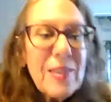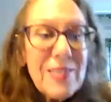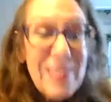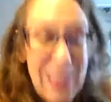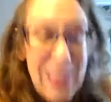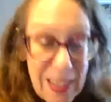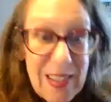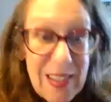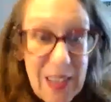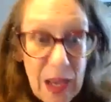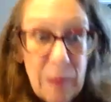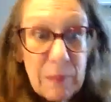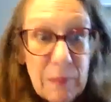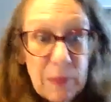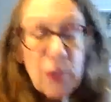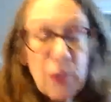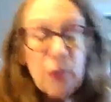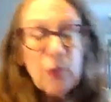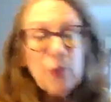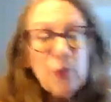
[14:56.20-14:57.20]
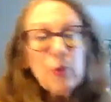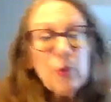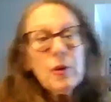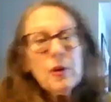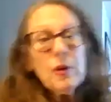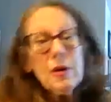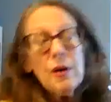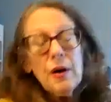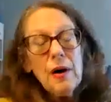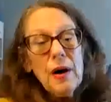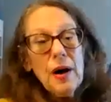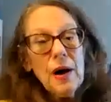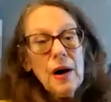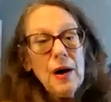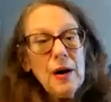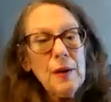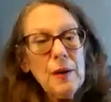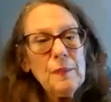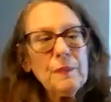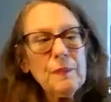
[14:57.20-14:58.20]
sets up new
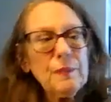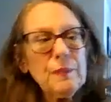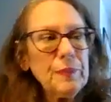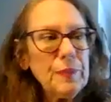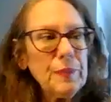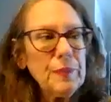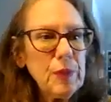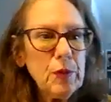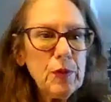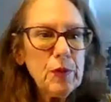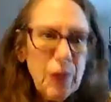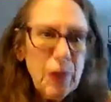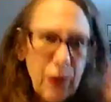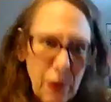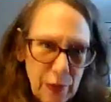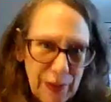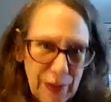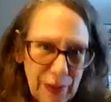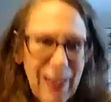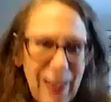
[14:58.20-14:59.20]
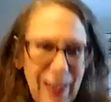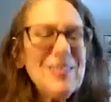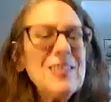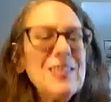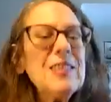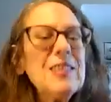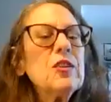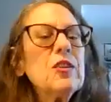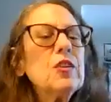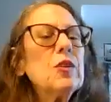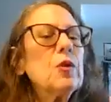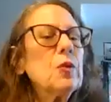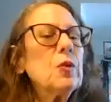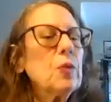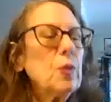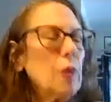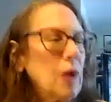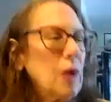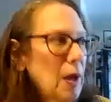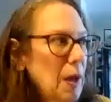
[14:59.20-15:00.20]
neural nets and
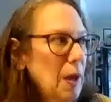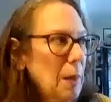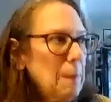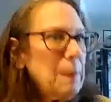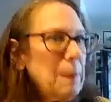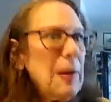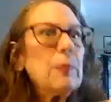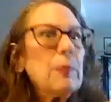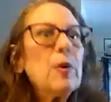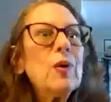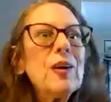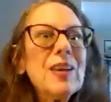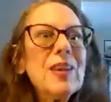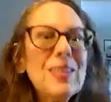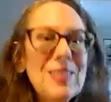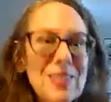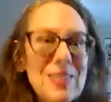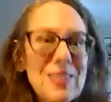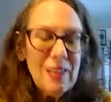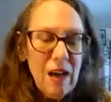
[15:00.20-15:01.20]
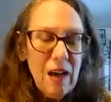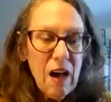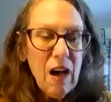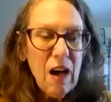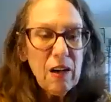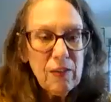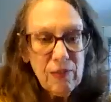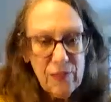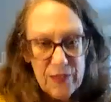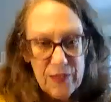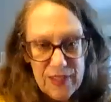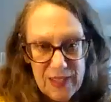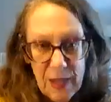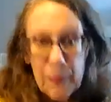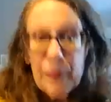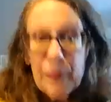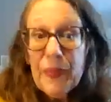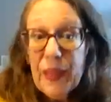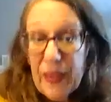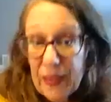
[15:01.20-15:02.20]
new memories of
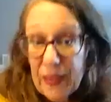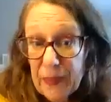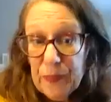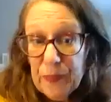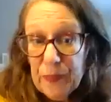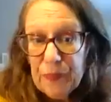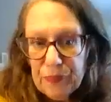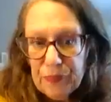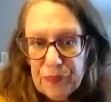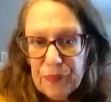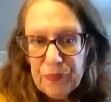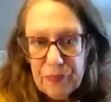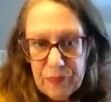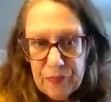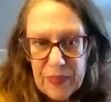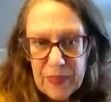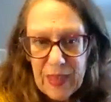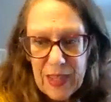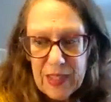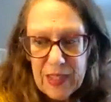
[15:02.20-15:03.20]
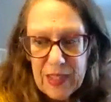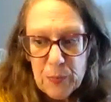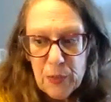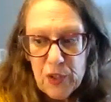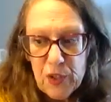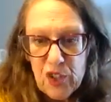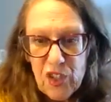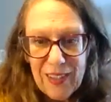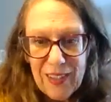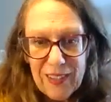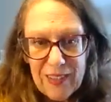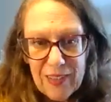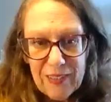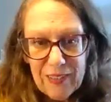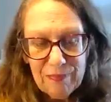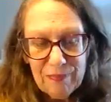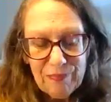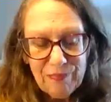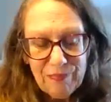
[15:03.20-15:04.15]
something that's projected.